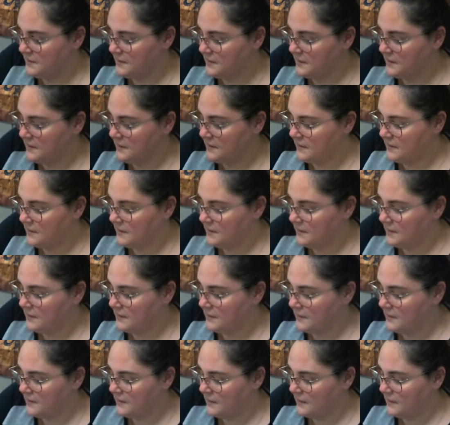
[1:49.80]

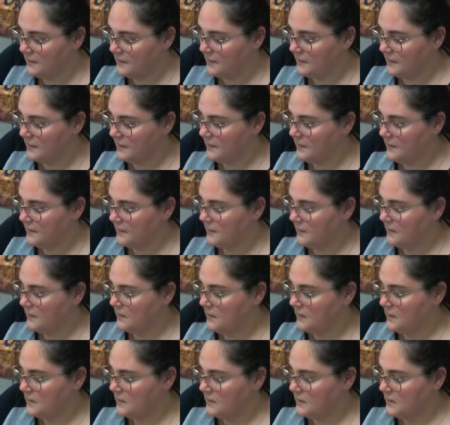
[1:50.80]

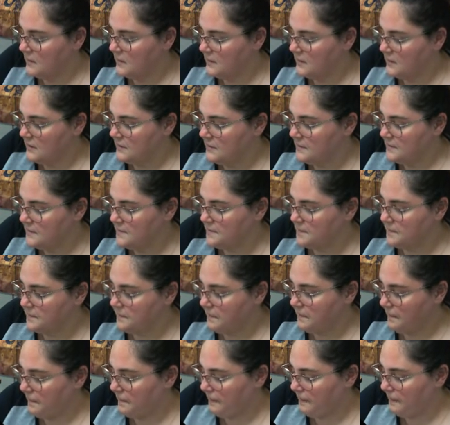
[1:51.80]

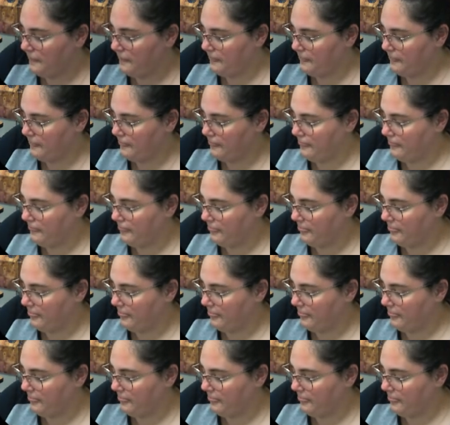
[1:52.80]
(silence)